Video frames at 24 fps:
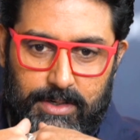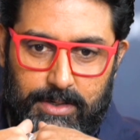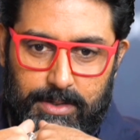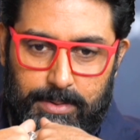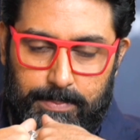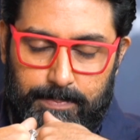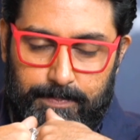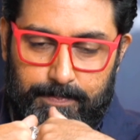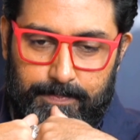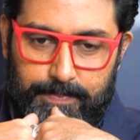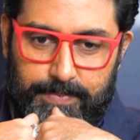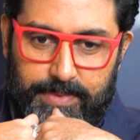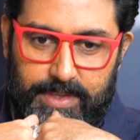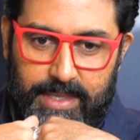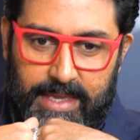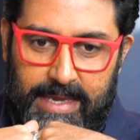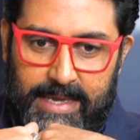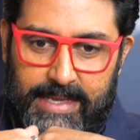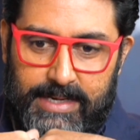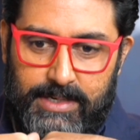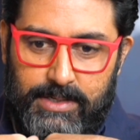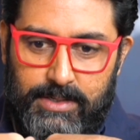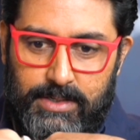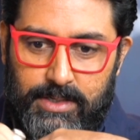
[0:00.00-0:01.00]

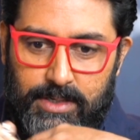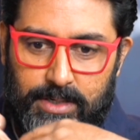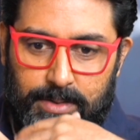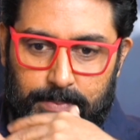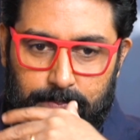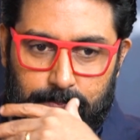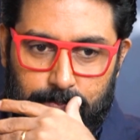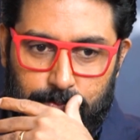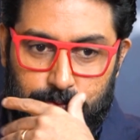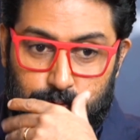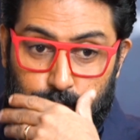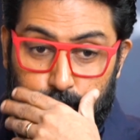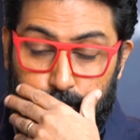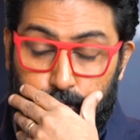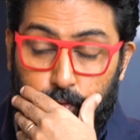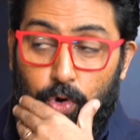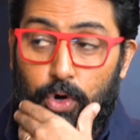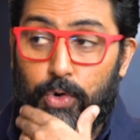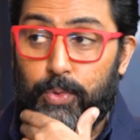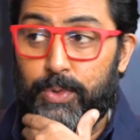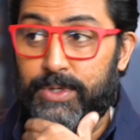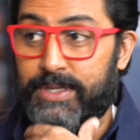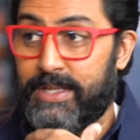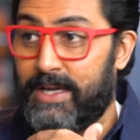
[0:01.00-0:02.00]
So
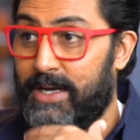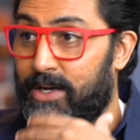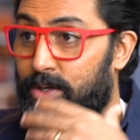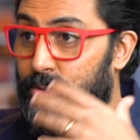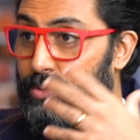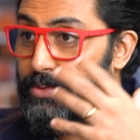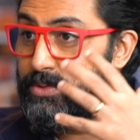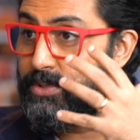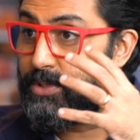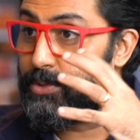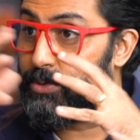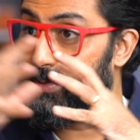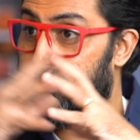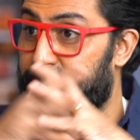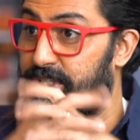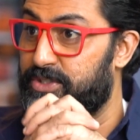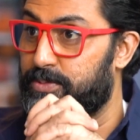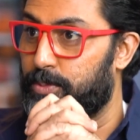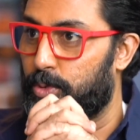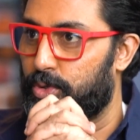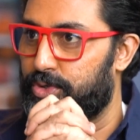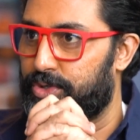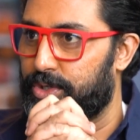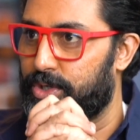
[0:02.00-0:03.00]
4 were down. There were
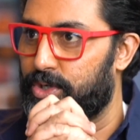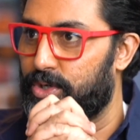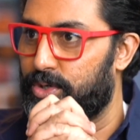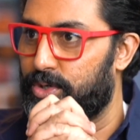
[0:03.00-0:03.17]
6 more to go.